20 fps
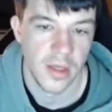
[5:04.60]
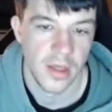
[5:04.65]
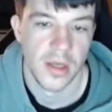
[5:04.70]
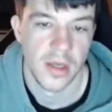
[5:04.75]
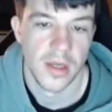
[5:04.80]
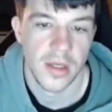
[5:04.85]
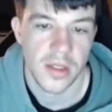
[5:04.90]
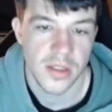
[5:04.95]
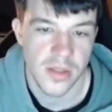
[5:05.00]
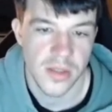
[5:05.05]

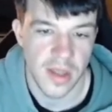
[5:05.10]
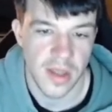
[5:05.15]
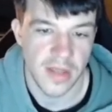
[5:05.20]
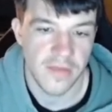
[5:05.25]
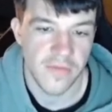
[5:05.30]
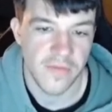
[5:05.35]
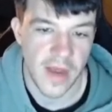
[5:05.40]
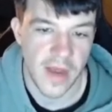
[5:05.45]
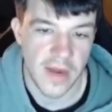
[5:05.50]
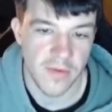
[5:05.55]
So that's
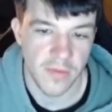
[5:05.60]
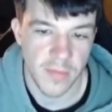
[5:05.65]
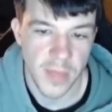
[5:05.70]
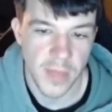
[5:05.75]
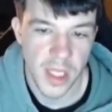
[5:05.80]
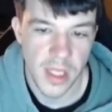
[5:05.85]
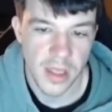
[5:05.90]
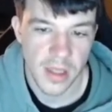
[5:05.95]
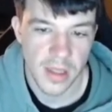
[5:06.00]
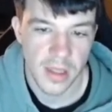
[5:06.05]
fine with
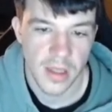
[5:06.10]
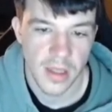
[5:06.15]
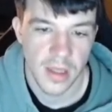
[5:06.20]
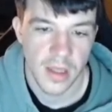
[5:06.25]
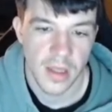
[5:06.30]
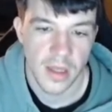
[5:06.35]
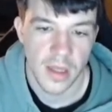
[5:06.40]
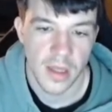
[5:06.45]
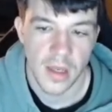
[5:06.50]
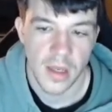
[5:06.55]
me.
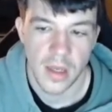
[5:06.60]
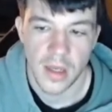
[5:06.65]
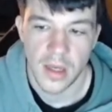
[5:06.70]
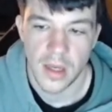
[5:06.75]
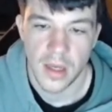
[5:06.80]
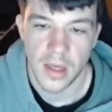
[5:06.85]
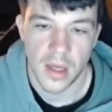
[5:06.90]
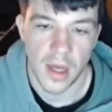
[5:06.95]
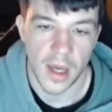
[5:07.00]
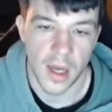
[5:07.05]

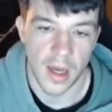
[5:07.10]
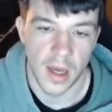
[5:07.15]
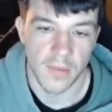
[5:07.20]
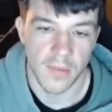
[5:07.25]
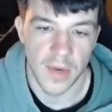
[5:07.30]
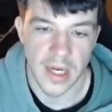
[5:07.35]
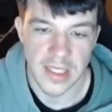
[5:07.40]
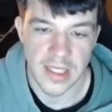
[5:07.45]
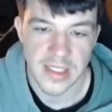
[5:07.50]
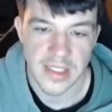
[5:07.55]
Uh, when
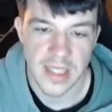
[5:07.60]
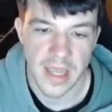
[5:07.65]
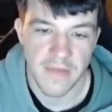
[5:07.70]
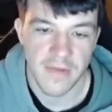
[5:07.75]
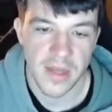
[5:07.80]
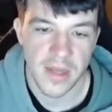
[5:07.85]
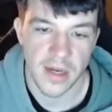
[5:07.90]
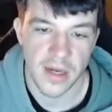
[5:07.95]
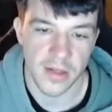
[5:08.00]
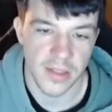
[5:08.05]
I save
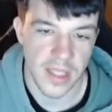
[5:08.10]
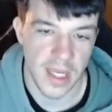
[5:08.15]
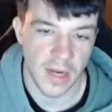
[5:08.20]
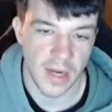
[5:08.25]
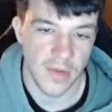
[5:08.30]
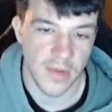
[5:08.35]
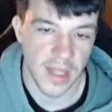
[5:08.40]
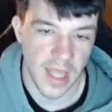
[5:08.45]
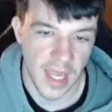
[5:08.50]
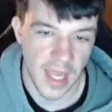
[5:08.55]
it, it'll take
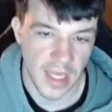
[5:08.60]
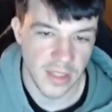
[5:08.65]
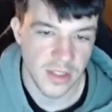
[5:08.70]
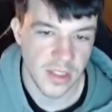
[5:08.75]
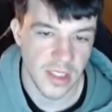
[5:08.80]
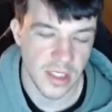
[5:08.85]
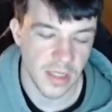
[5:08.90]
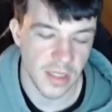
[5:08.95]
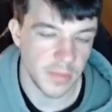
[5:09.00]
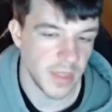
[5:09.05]
away the
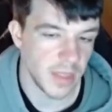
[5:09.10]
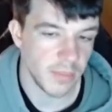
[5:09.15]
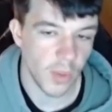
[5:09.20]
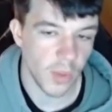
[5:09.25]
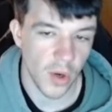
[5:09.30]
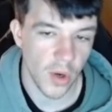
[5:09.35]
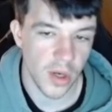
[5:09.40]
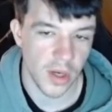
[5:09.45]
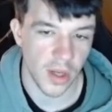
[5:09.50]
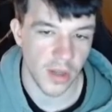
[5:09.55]
HTTP
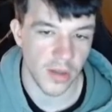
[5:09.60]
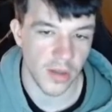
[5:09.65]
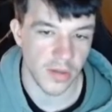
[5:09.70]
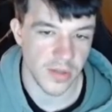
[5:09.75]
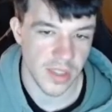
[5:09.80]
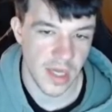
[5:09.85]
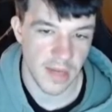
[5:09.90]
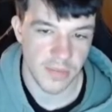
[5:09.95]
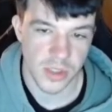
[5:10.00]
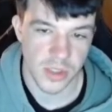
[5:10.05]
port and all those
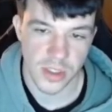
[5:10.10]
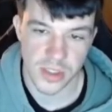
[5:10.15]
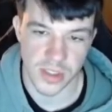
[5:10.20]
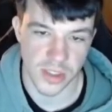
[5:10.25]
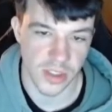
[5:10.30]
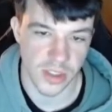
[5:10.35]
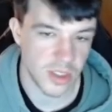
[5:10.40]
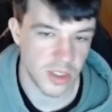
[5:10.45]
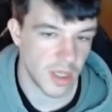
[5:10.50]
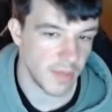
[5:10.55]
options and
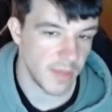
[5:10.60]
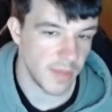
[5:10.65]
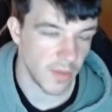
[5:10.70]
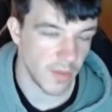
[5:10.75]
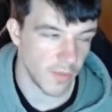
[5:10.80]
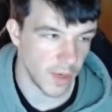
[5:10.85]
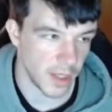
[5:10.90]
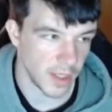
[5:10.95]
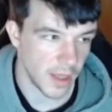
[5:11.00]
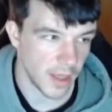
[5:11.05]
just give me a
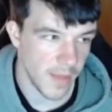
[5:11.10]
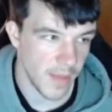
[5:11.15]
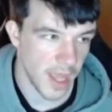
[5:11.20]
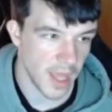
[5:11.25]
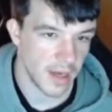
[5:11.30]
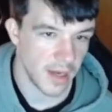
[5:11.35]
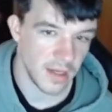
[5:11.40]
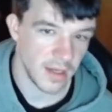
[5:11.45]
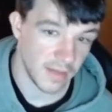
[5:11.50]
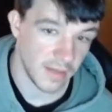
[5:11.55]
run
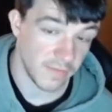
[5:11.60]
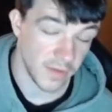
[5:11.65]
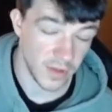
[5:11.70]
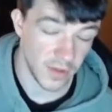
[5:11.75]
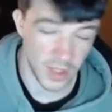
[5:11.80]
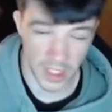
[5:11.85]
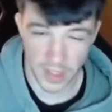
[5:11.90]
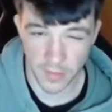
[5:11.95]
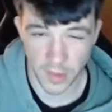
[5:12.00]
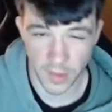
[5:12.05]
command. If you
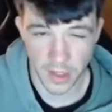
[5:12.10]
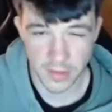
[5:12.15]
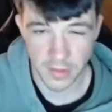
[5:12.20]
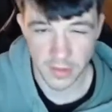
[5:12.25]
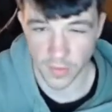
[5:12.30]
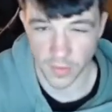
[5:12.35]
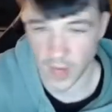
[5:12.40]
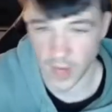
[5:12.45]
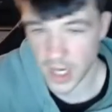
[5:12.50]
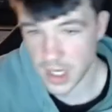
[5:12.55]
need one,
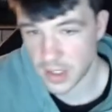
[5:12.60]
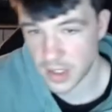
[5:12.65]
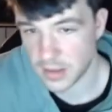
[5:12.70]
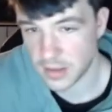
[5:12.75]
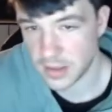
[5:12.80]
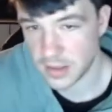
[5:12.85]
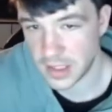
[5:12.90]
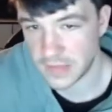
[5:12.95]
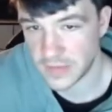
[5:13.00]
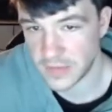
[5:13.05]
great.
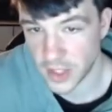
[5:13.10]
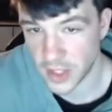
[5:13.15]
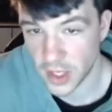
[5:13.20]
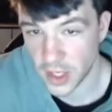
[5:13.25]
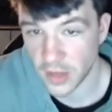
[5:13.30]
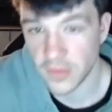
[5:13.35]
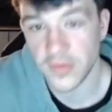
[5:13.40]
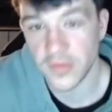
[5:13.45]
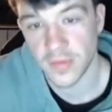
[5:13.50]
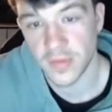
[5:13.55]
If you
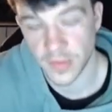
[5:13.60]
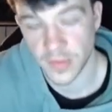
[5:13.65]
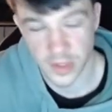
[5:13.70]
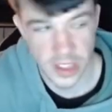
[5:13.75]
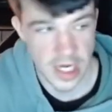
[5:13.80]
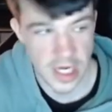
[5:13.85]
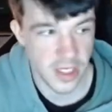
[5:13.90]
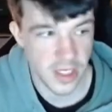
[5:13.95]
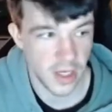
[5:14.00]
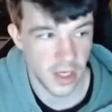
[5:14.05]
don't, which I
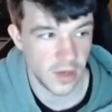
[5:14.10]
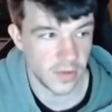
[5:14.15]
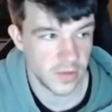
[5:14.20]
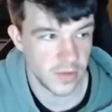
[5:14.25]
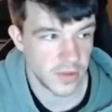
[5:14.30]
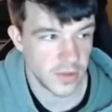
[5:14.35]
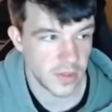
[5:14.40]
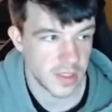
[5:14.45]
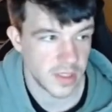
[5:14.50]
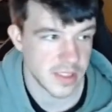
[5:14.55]
don't,
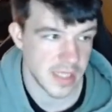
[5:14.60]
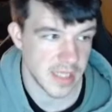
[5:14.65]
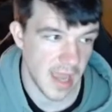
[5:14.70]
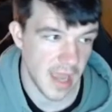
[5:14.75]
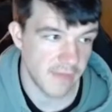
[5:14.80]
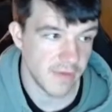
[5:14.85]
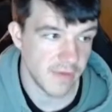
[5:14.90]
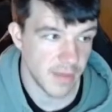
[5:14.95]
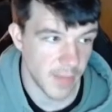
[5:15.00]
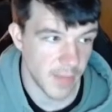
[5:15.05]
because I have
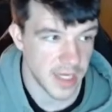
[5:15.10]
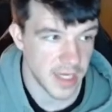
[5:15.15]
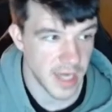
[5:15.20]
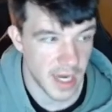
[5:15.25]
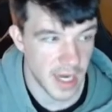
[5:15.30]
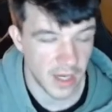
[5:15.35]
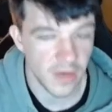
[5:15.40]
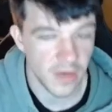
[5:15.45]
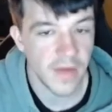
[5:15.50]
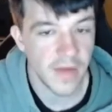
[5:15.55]
it in my
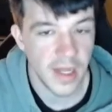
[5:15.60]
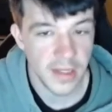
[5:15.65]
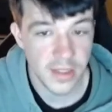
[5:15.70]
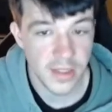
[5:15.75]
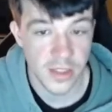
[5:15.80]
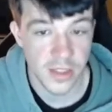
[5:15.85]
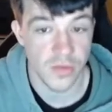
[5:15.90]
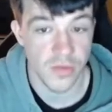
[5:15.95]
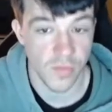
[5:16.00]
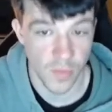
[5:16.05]
Docker file to
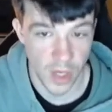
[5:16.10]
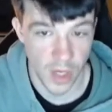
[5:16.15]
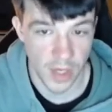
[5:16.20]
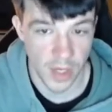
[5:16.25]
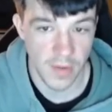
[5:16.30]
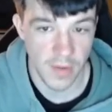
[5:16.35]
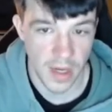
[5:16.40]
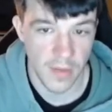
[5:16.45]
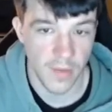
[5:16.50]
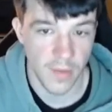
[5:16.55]
just run
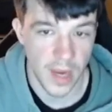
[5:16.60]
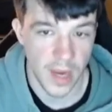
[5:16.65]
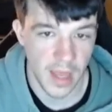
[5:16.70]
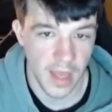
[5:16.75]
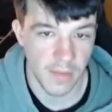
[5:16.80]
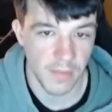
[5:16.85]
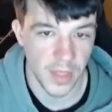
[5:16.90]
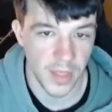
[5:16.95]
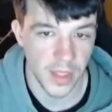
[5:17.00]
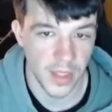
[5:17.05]
right away on
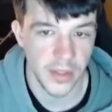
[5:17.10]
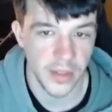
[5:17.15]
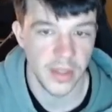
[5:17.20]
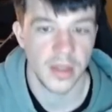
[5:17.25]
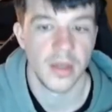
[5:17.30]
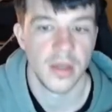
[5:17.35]
build.